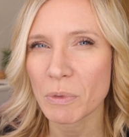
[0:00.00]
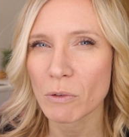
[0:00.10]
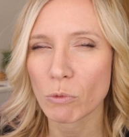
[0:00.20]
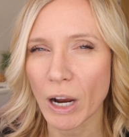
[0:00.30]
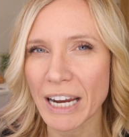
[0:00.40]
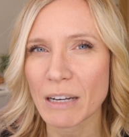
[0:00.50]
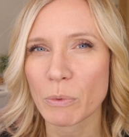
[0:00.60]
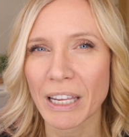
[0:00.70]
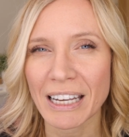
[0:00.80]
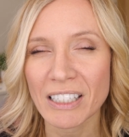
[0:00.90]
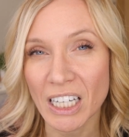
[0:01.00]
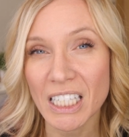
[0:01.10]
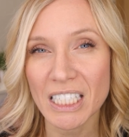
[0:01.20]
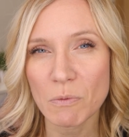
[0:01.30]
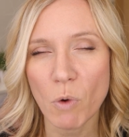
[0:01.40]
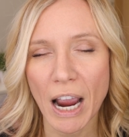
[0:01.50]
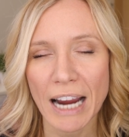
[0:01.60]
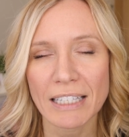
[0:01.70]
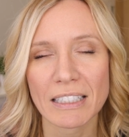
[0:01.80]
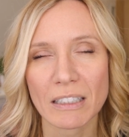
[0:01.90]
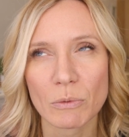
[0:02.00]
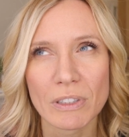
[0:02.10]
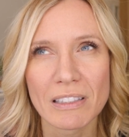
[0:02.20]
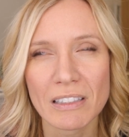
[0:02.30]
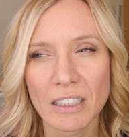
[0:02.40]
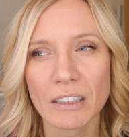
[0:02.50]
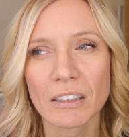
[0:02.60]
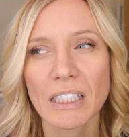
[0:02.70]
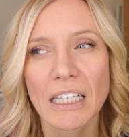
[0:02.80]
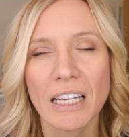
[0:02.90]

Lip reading: to be right, and we had done it in wax, and it was still